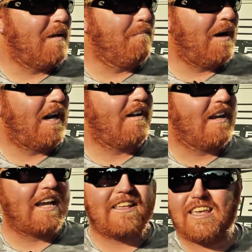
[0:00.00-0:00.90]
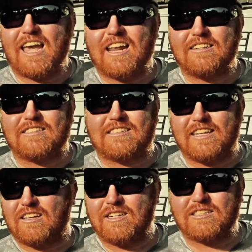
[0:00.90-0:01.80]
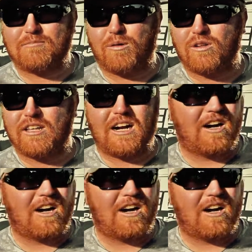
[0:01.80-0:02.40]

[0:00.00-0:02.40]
but in the end, Dylan pulled it